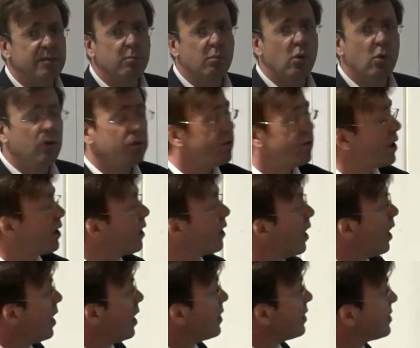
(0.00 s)
moving
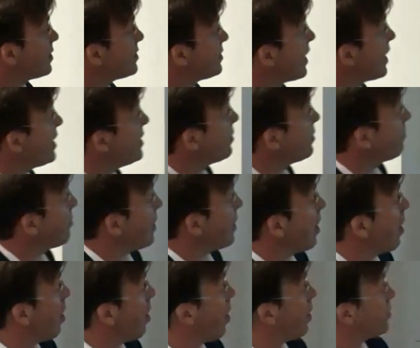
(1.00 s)
the state of the
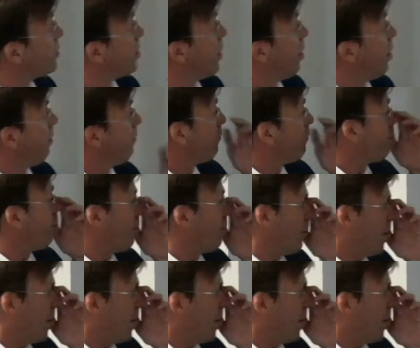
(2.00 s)
art from